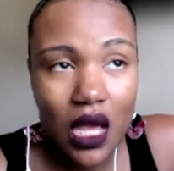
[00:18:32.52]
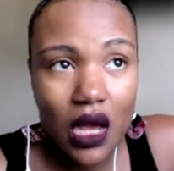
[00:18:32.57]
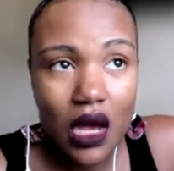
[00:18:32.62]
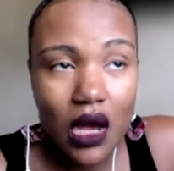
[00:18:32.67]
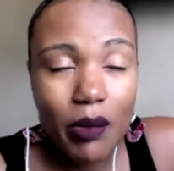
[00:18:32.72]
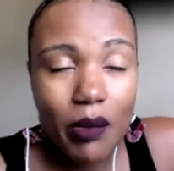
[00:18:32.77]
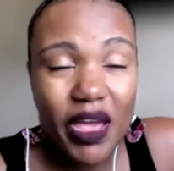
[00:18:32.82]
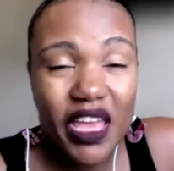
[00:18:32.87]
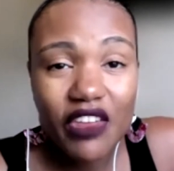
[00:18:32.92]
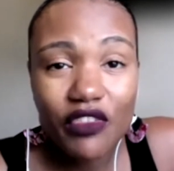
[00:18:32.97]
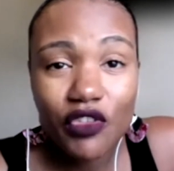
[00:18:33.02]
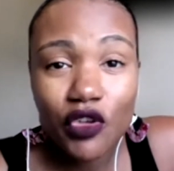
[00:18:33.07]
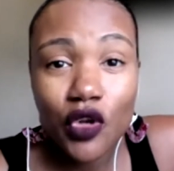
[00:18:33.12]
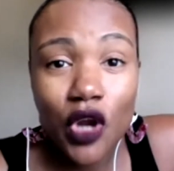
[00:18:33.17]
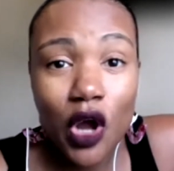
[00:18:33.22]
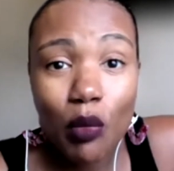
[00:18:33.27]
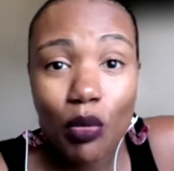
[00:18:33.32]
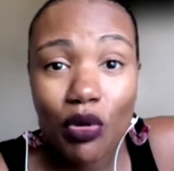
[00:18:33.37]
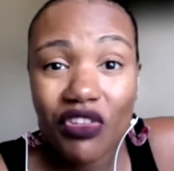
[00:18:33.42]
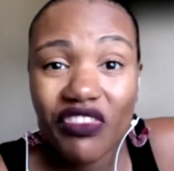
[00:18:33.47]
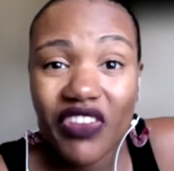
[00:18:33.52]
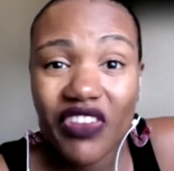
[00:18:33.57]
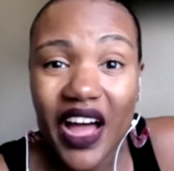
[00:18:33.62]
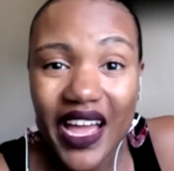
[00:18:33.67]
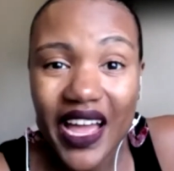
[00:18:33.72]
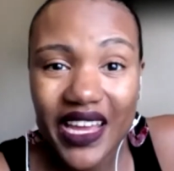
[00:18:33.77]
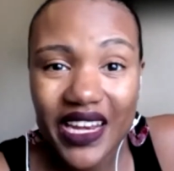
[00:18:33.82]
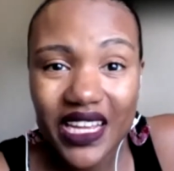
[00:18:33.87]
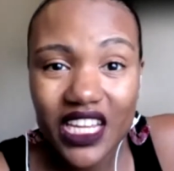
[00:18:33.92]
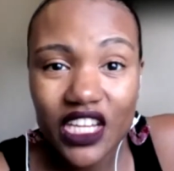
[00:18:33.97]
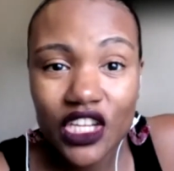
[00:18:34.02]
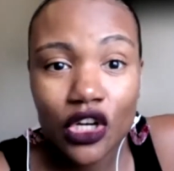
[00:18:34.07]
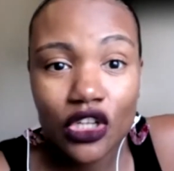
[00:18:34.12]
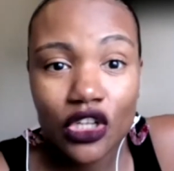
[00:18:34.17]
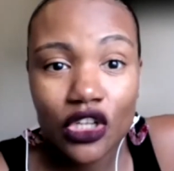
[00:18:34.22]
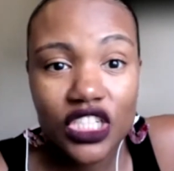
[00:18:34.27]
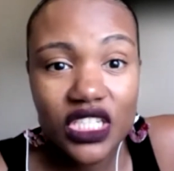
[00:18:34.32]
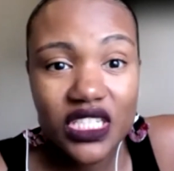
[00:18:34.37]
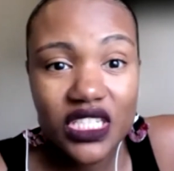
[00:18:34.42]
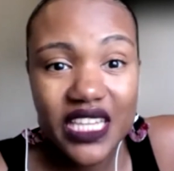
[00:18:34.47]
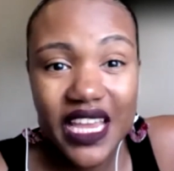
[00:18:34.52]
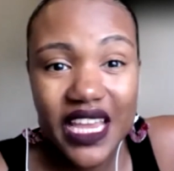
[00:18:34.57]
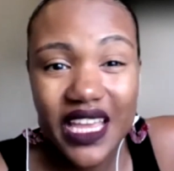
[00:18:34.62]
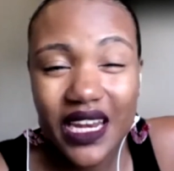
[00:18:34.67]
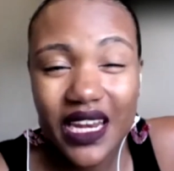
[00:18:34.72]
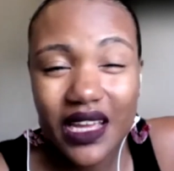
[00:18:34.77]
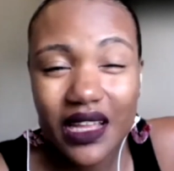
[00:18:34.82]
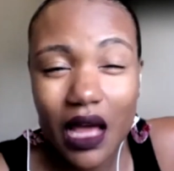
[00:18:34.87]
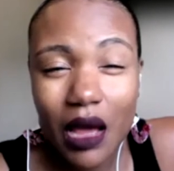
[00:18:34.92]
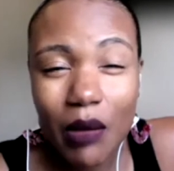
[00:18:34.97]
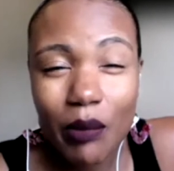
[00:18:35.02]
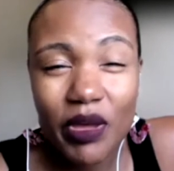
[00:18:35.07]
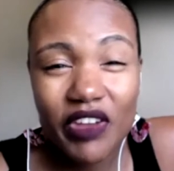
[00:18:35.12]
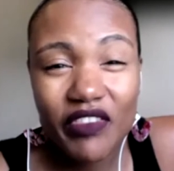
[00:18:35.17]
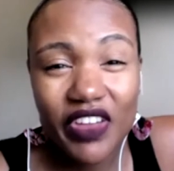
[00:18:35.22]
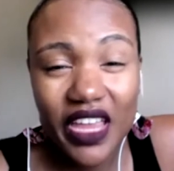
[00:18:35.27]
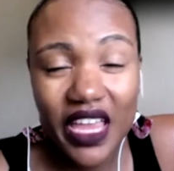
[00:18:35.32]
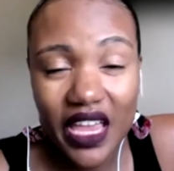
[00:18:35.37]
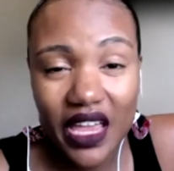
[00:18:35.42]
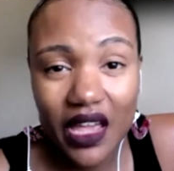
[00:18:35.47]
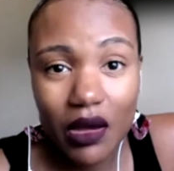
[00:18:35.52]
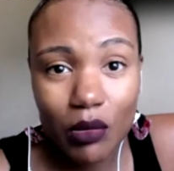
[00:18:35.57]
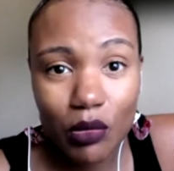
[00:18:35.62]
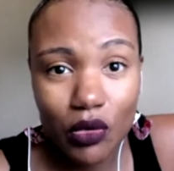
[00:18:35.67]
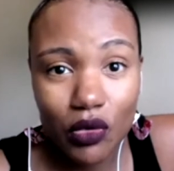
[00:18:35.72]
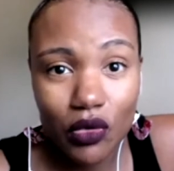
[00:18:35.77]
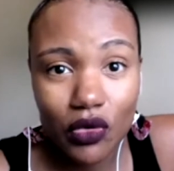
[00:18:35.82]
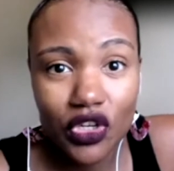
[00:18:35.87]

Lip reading: And if you don't provide it, you're just taking a bit of a gamble.